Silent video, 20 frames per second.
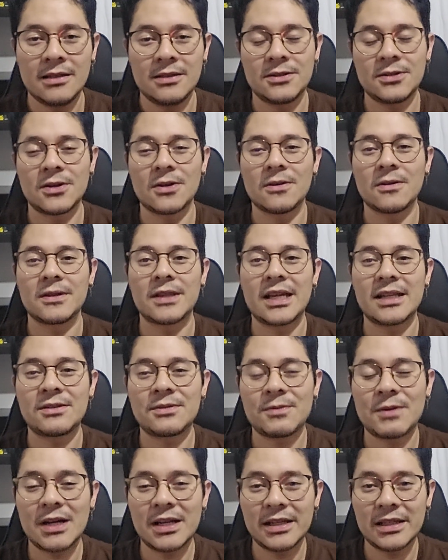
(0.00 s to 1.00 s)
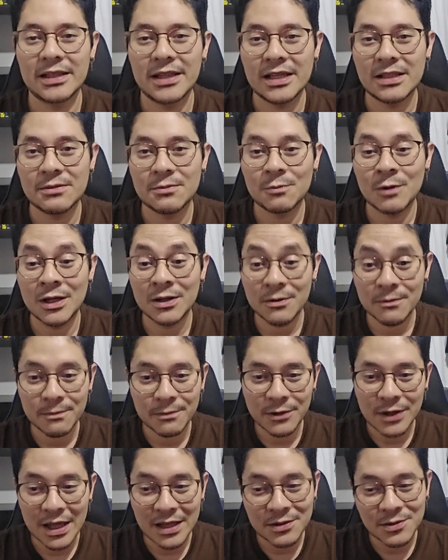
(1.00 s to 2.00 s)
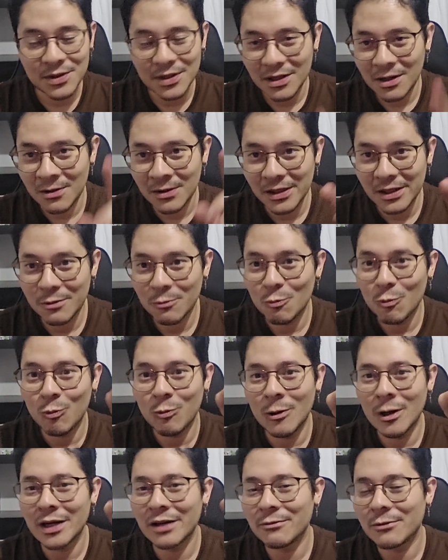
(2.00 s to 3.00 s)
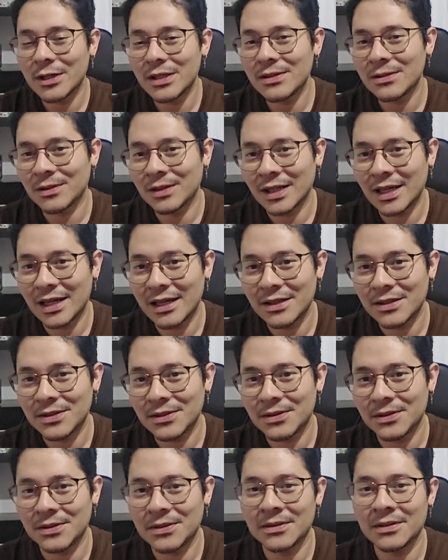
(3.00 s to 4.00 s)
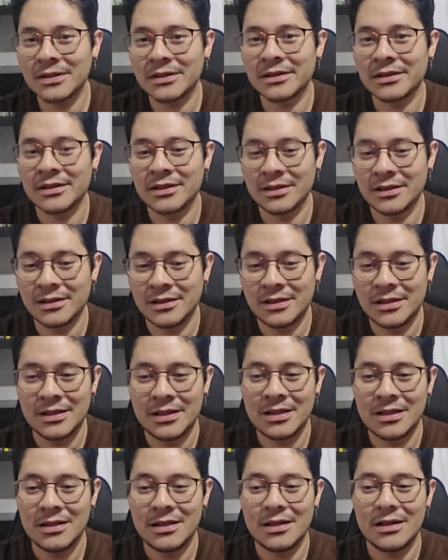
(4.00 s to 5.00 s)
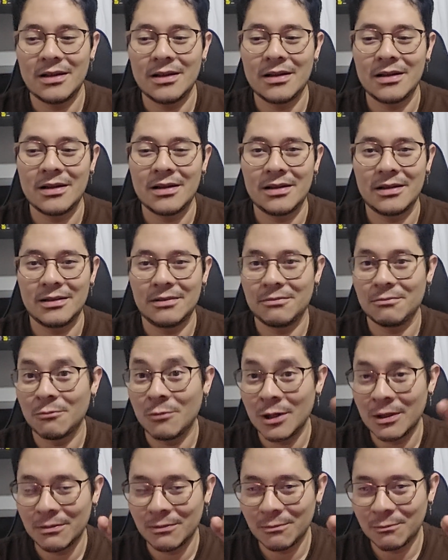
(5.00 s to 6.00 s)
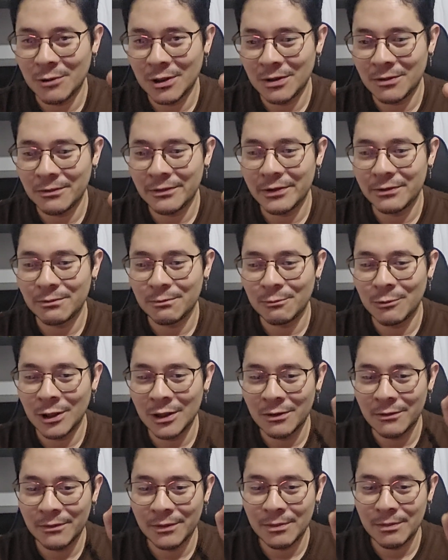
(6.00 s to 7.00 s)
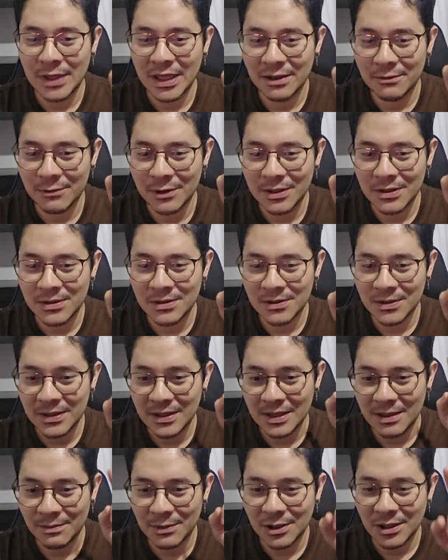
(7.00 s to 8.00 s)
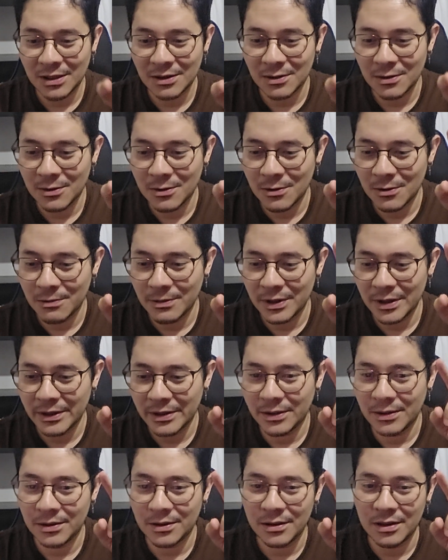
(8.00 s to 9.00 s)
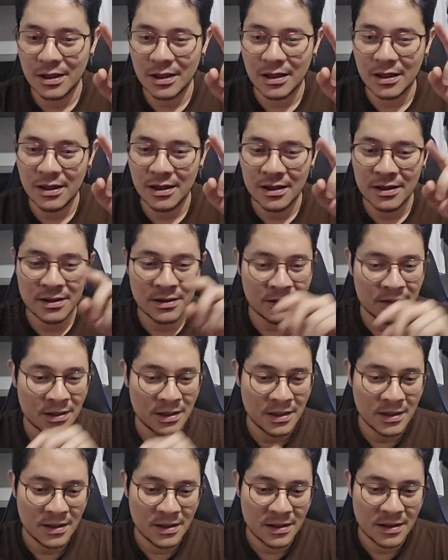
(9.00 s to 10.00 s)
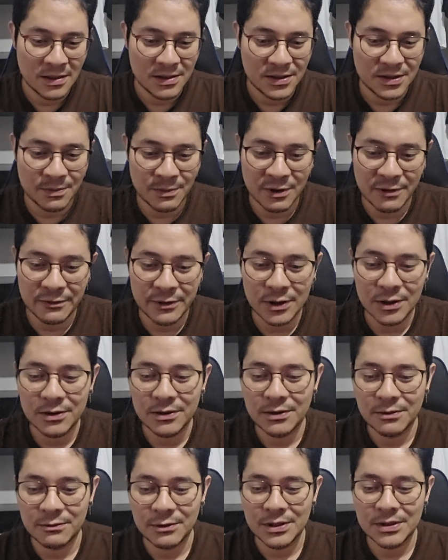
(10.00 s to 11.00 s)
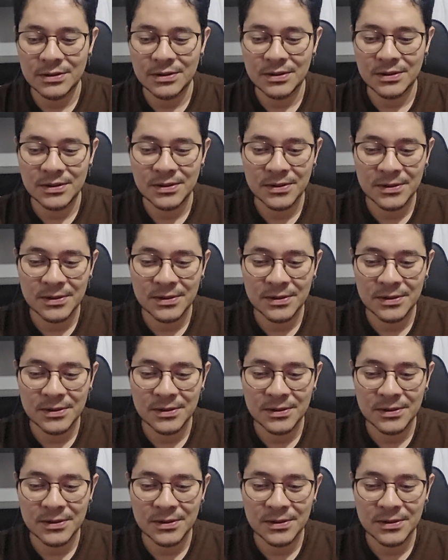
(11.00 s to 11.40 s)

So that's only one reason, guys. One of the main reasons, and I'm gonna go over here some of the other reasons.